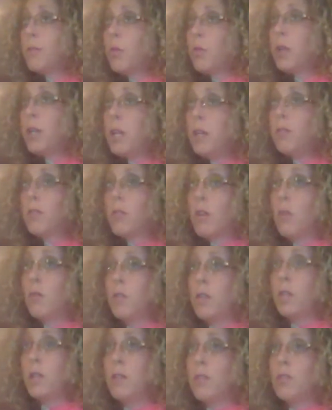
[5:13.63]
Florida East
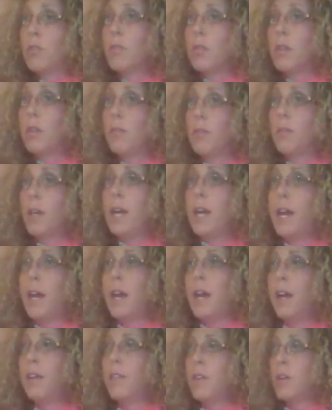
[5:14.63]
Coast Industries,
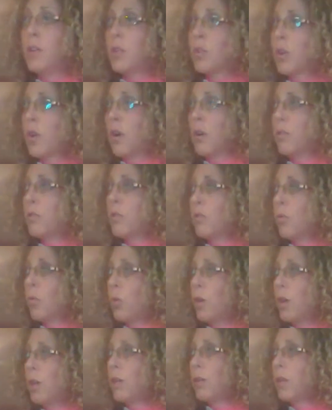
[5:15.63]
and they're charged
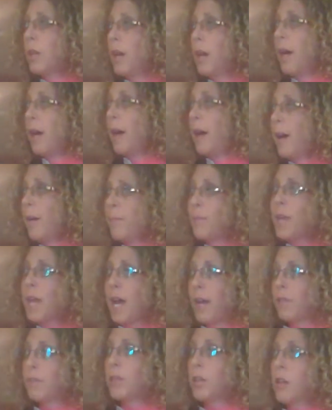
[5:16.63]
with,
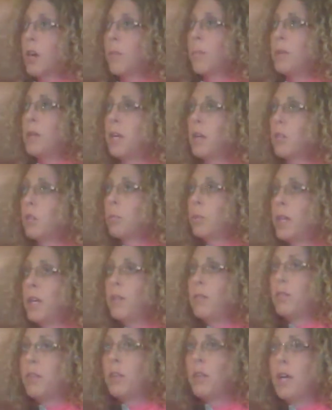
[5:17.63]
as the company
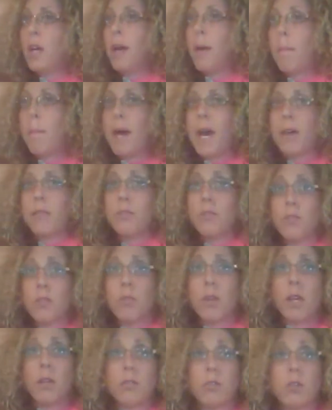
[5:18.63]
explains it, passenger
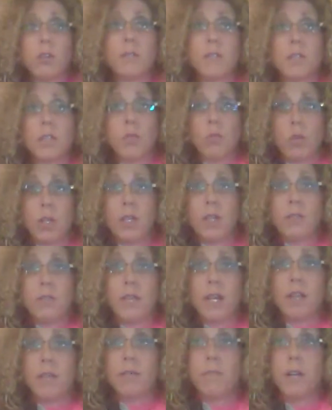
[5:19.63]
rail service and real
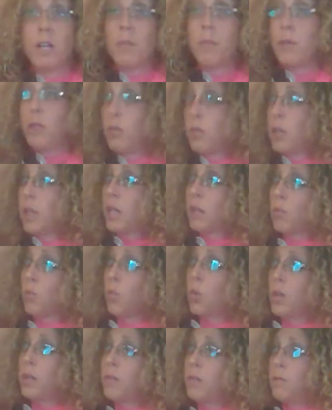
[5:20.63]
estate development. So that's
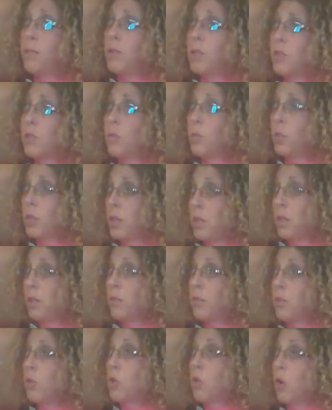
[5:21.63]
one division within
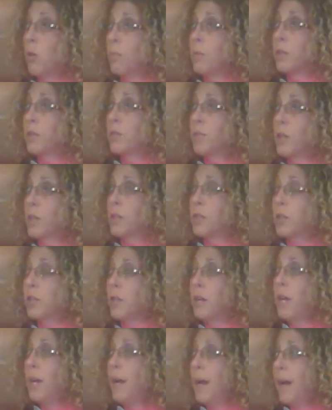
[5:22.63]
this new corporate structure.
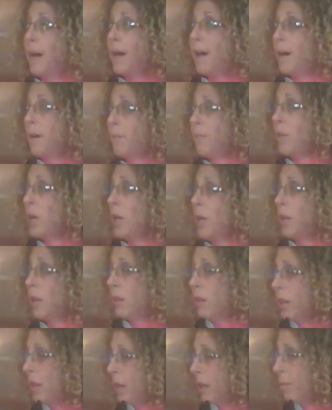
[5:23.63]

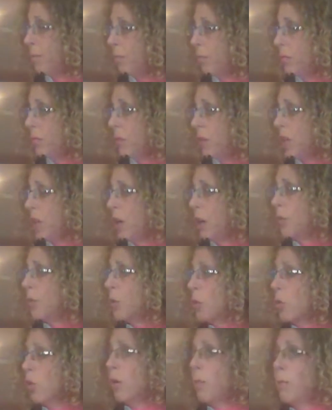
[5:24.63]
The other
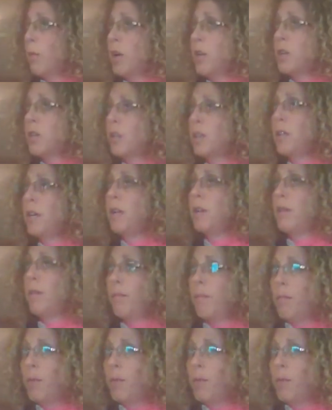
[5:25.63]
corporation that